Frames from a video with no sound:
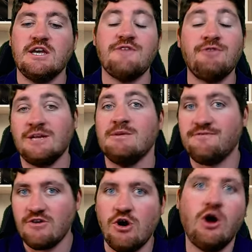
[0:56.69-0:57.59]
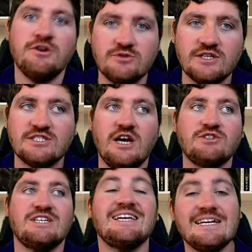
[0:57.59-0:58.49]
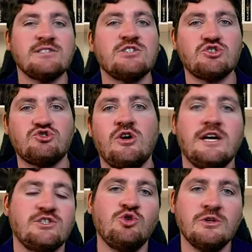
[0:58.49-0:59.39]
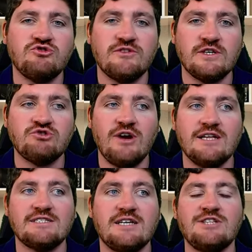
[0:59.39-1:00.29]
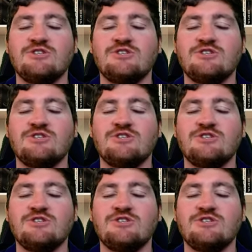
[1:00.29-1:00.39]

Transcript: if we're going to be very honest with ourselves, isn't as strong as an Australia side.